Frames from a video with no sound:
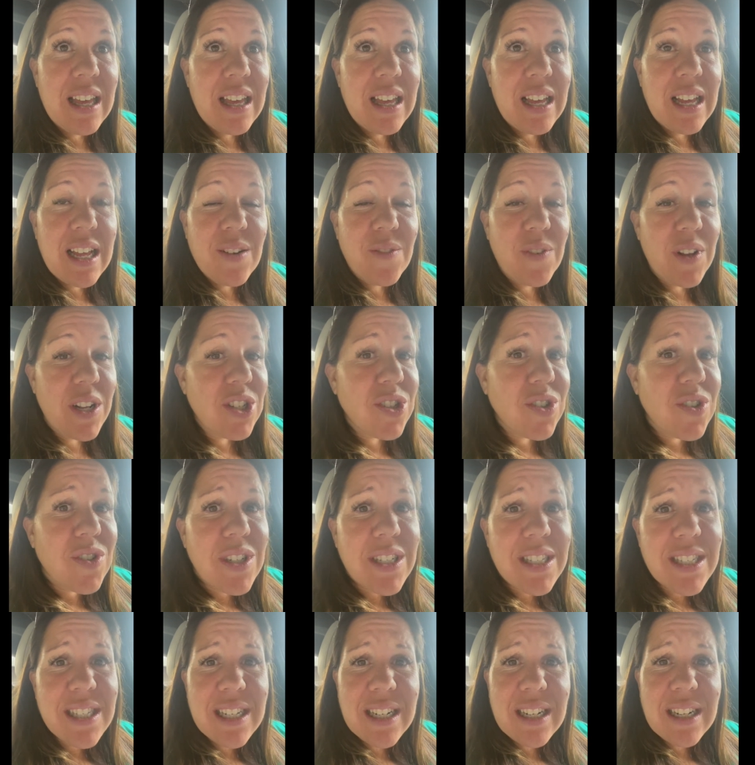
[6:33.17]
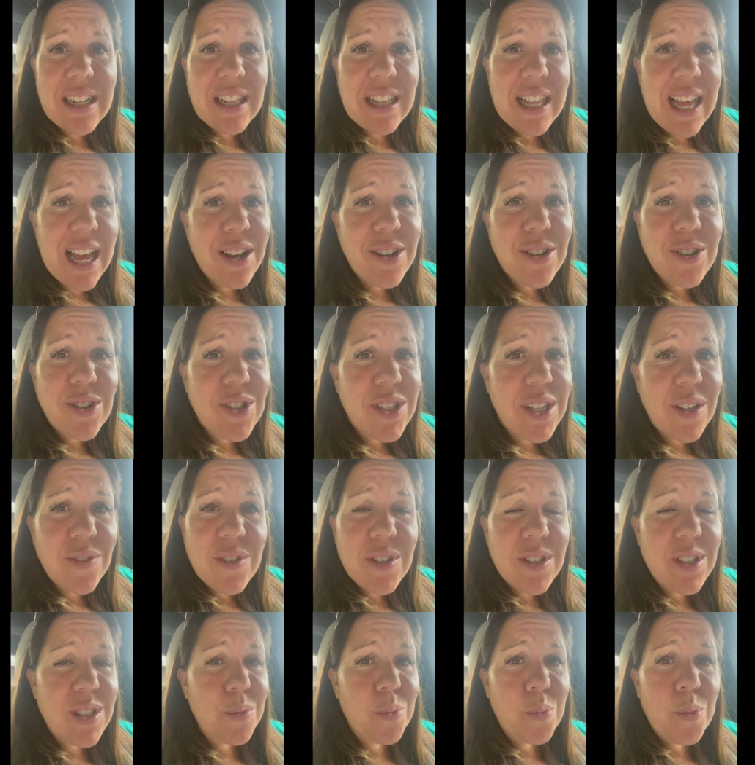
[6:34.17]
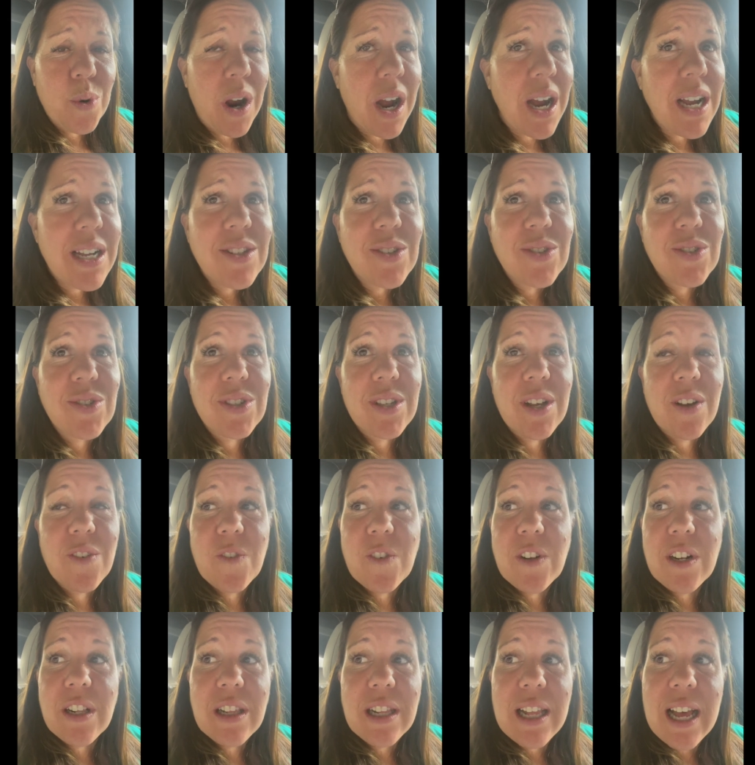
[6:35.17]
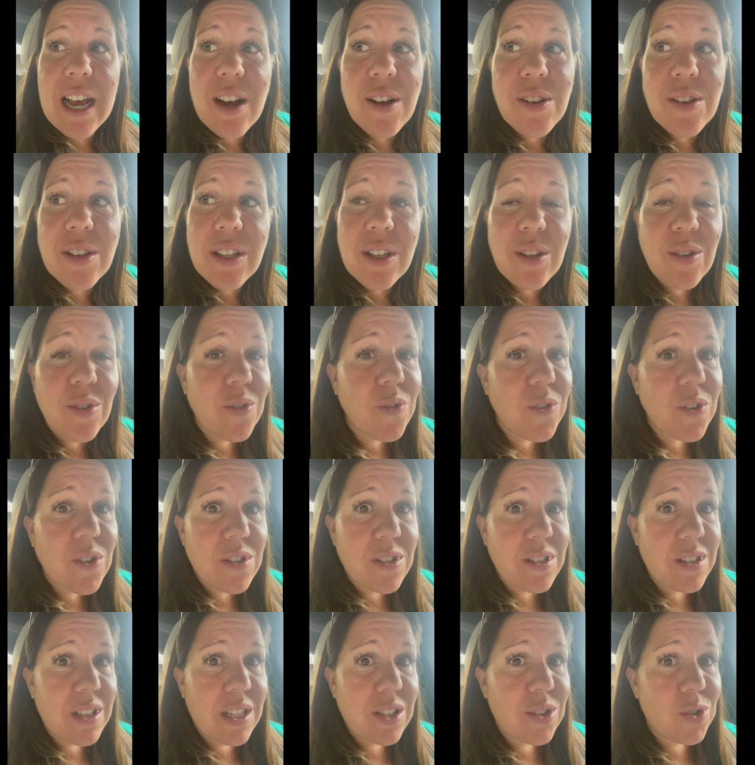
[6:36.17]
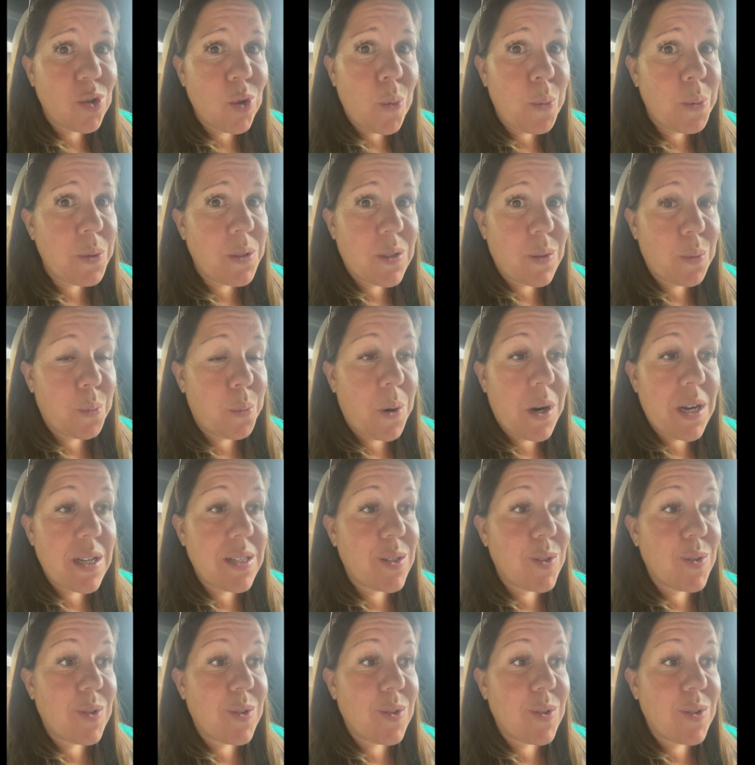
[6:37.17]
adventurous, and allow yourself to surprise yourself, and allow the universe to like show up and surprise you.